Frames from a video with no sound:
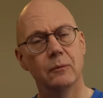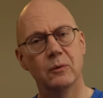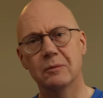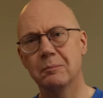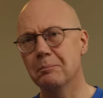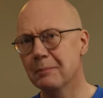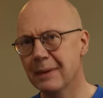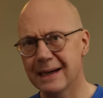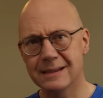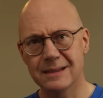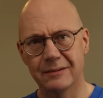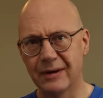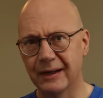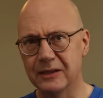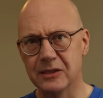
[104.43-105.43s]
with
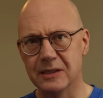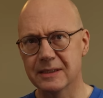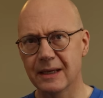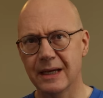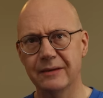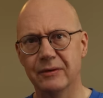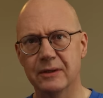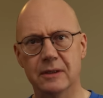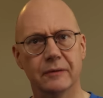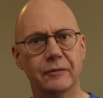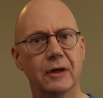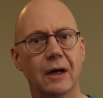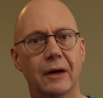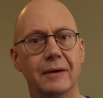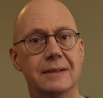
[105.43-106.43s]
massive energy savings
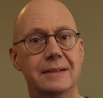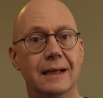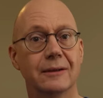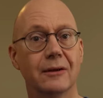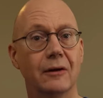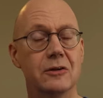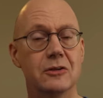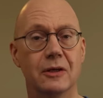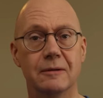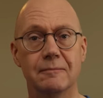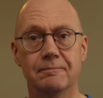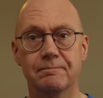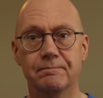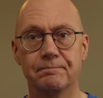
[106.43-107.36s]
over current technology.